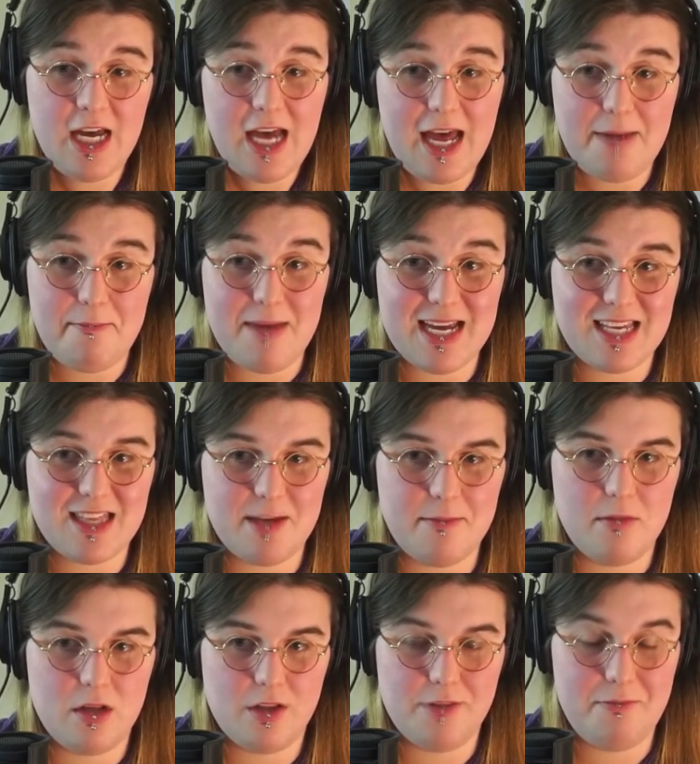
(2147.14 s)
and make
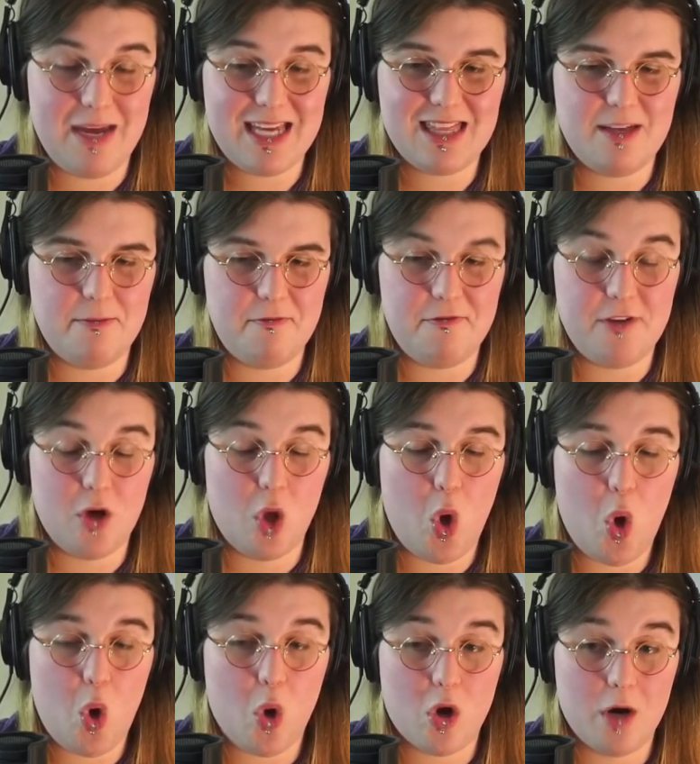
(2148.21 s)
them make them feel
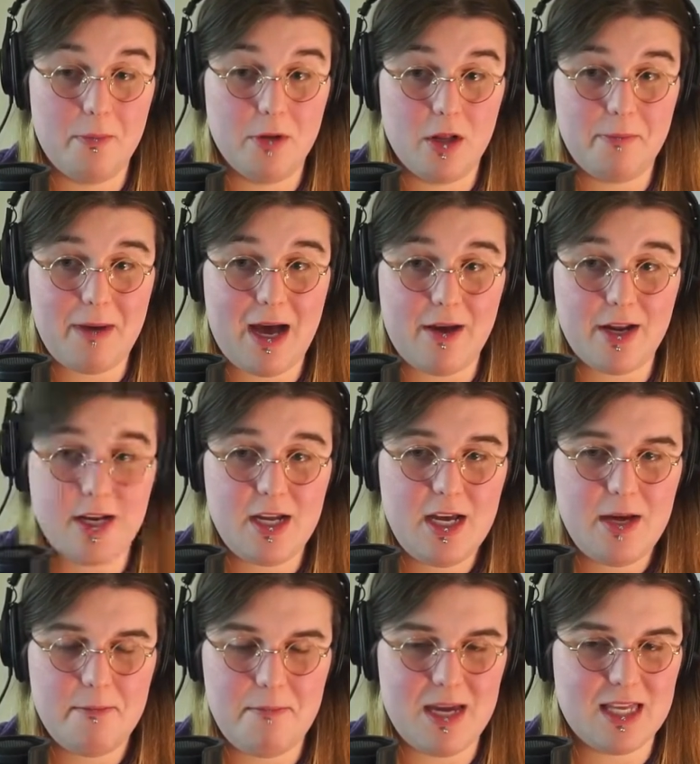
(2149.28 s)
horrible about it
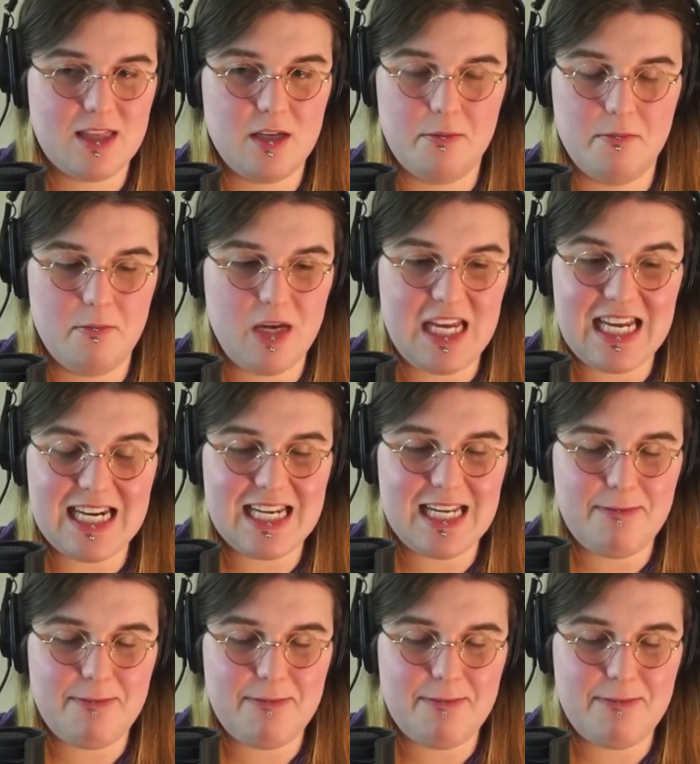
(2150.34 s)
make them in,